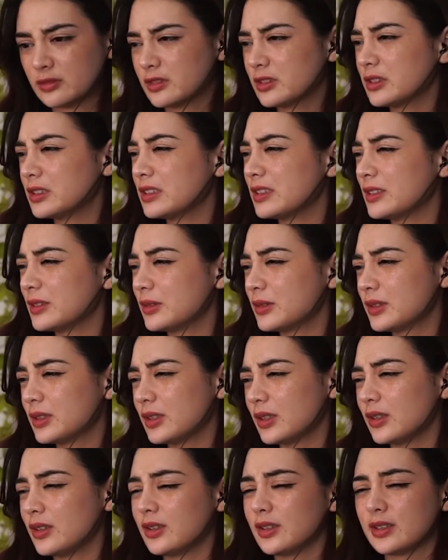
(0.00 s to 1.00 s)
Oh
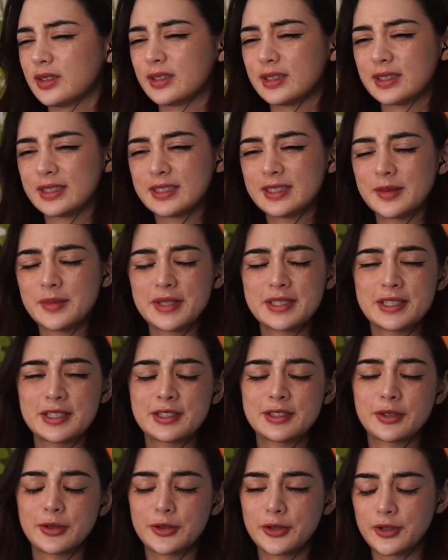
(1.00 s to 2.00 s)
god, some of this is
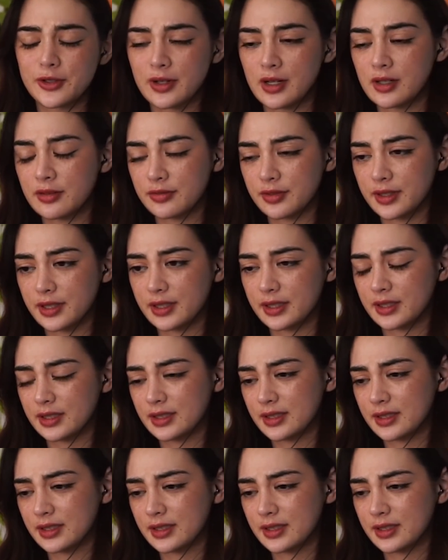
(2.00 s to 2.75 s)
so graphic.